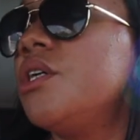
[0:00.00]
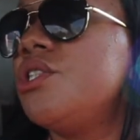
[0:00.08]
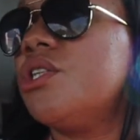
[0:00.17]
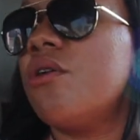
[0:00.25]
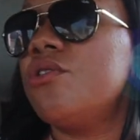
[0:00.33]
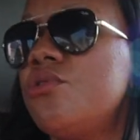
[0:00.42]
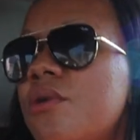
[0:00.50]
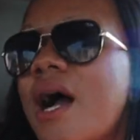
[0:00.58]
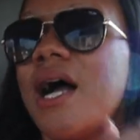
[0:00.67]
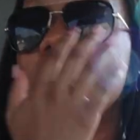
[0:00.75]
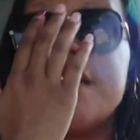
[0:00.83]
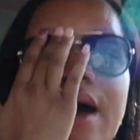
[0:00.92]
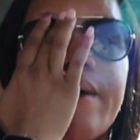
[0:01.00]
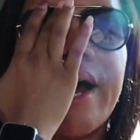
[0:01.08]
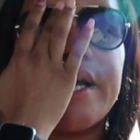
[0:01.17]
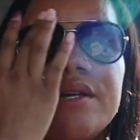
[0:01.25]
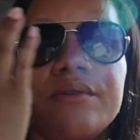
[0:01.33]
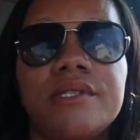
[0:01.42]
showed you guys how
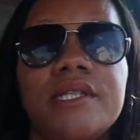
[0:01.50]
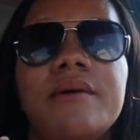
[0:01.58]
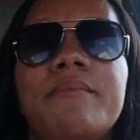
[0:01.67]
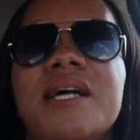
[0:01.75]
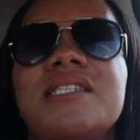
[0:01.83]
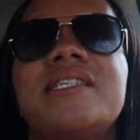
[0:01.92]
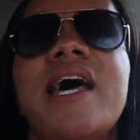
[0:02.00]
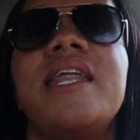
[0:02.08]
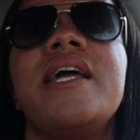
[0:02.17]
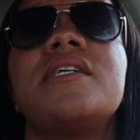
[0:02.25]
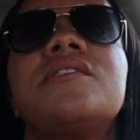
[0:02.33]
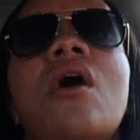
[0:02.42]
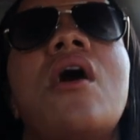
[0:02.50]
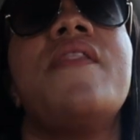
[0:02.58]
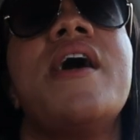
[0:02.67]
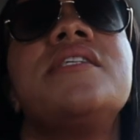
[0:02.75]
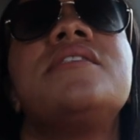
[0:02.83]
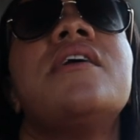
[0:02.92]
I use them, my settings, all
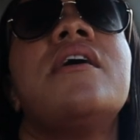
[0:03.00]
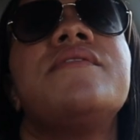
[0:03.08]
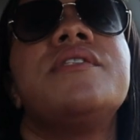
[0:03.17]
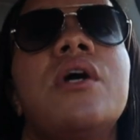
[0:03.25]
that stuff.